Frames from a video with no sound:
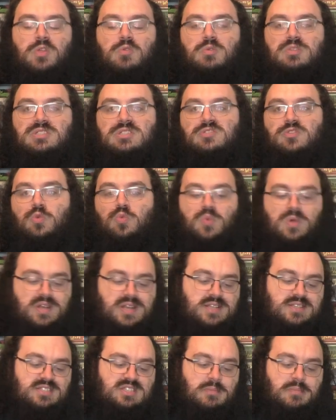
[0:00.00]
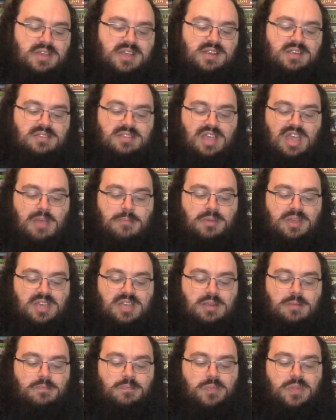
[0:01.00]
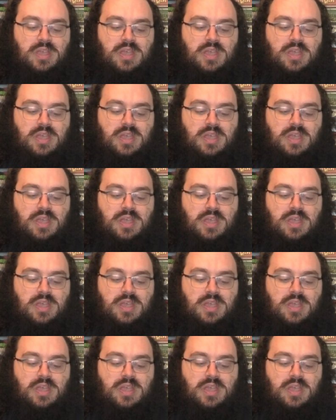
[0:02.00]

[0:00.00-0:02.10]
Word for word: which is for one in a Simic and tapping it.